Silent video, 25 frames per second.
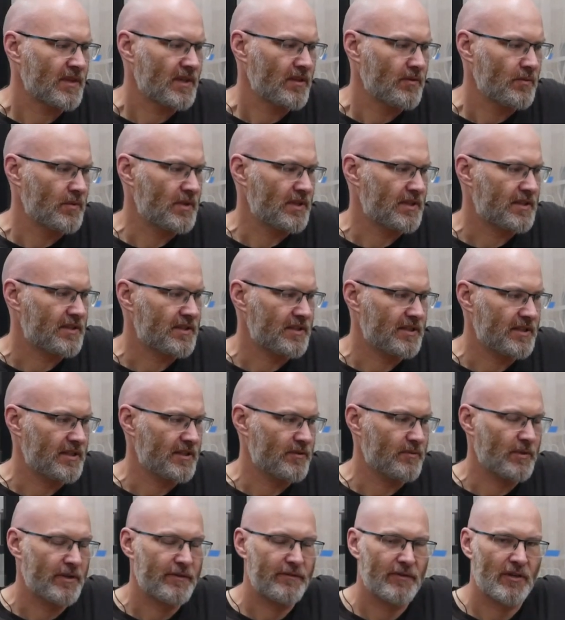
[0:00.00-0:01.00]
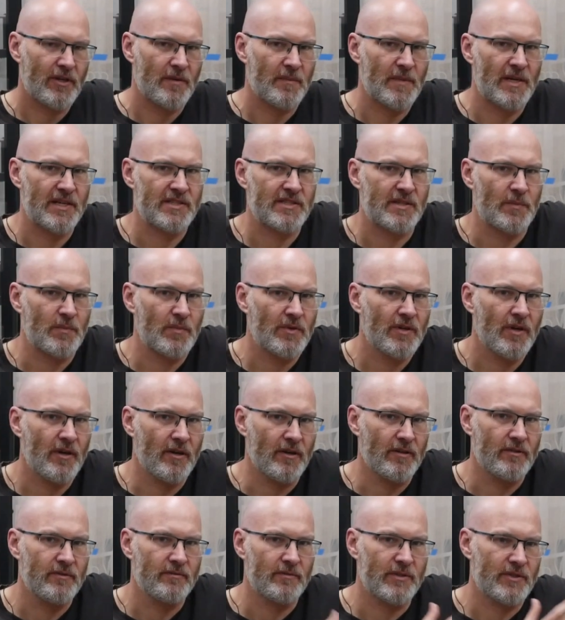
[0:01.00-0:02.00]
with the Reflow Master
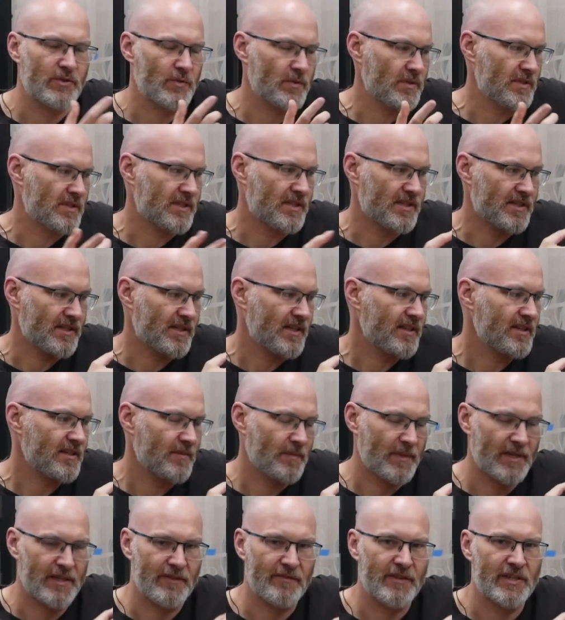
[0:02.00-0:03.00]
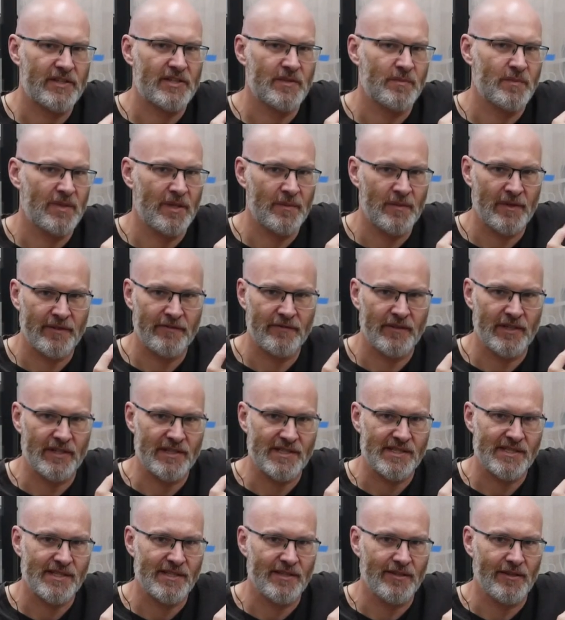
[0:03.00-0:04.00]
Pro, which was designed and manufactured by my friend
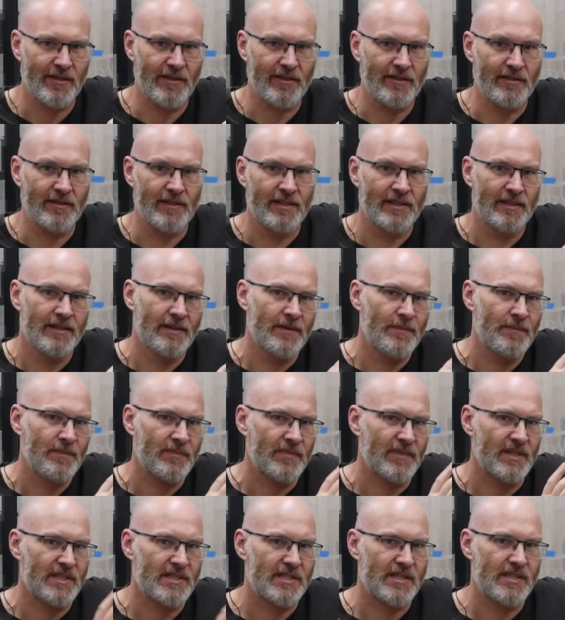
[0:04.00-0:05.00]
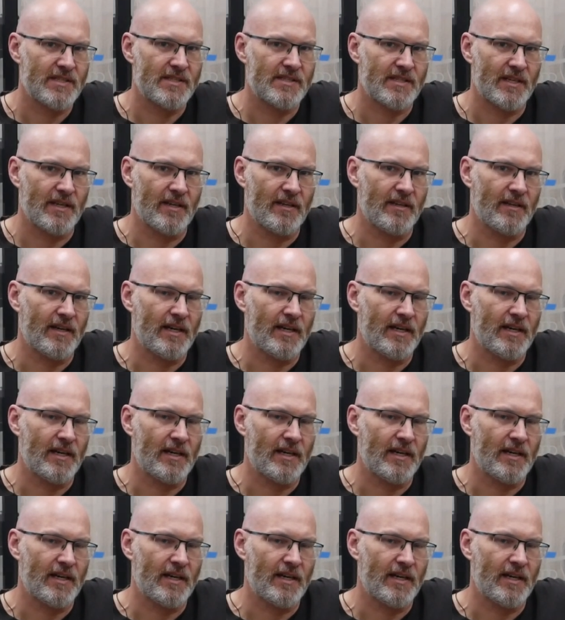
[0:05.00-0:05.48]
Sion. This is an